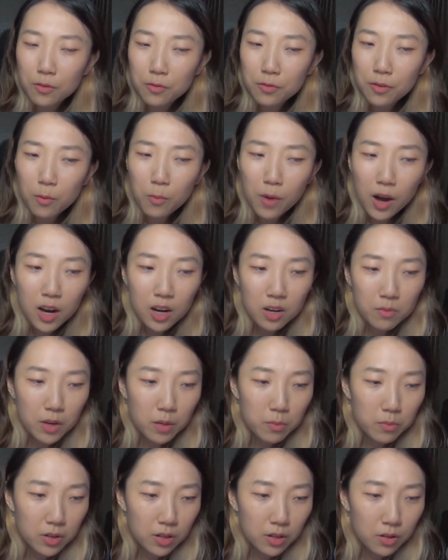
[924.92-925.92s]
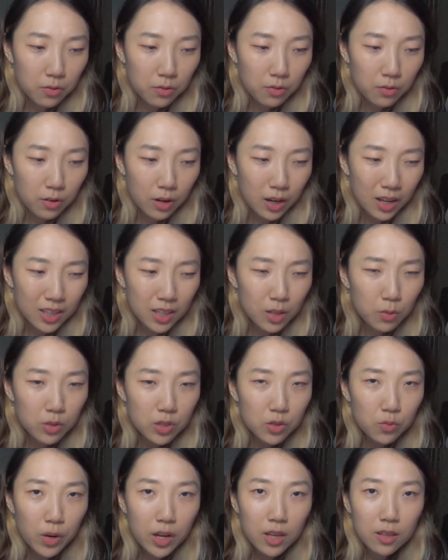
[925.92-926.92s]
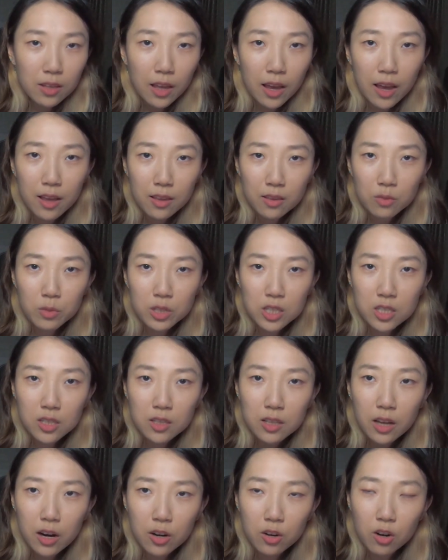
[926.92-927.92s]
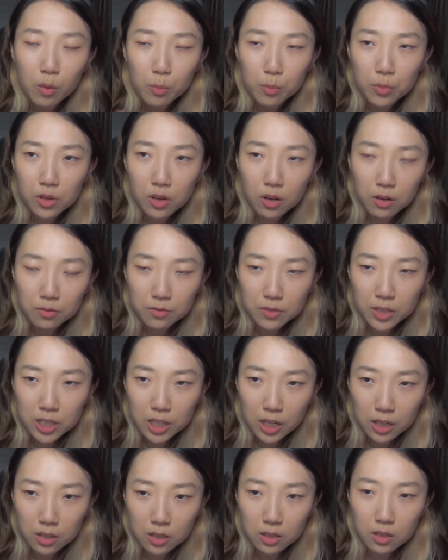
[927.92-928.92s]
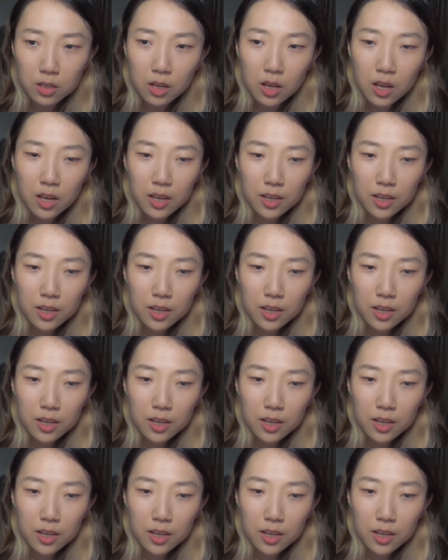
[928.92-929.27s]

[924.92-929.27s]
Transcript: from what I remembered, I think it was RAID 10, which is a direct copy of each other.